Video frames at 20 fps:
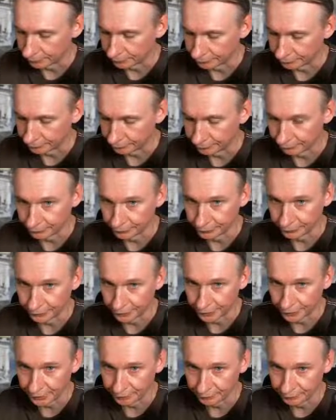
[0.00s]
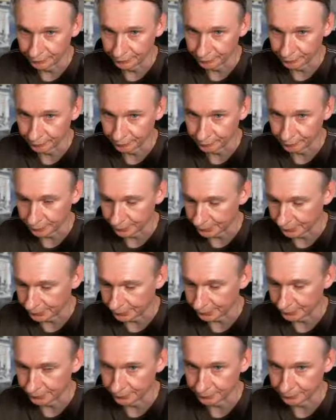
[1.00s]
doing
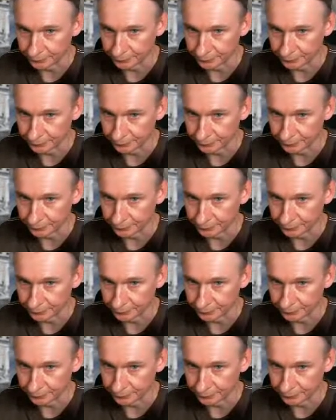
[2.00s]
NanoPi